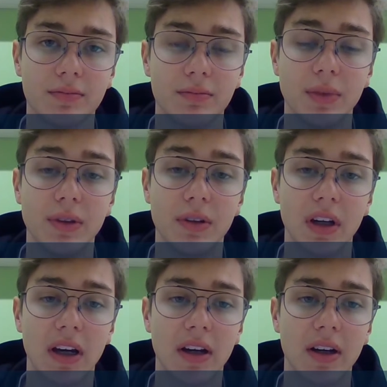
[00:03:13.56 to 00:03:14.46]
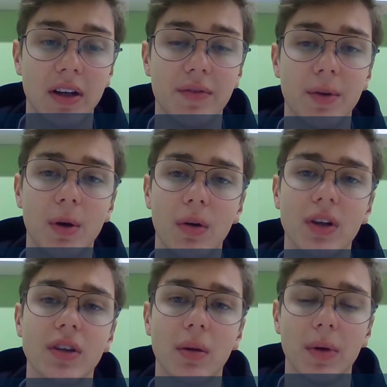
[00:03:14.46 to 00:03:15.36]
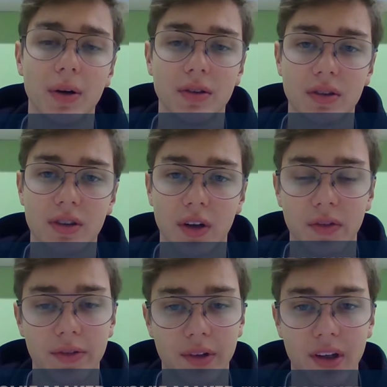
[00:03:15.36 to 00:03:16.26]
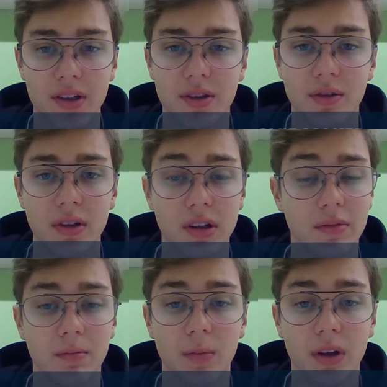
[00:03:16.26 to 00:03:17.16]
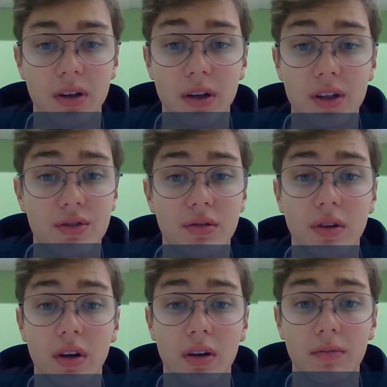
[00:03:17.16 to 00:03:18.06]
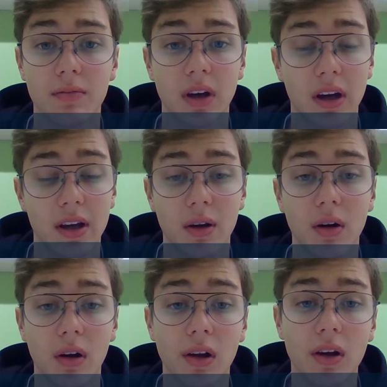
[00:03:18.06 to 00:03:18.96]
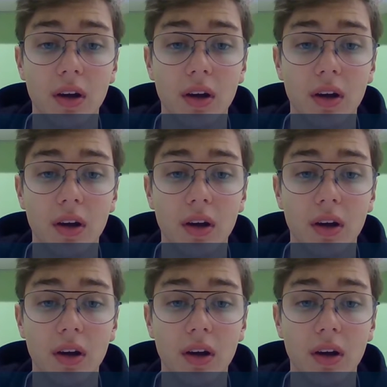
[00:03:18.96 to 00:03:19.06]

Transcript: If you know a little about South African history and history in all,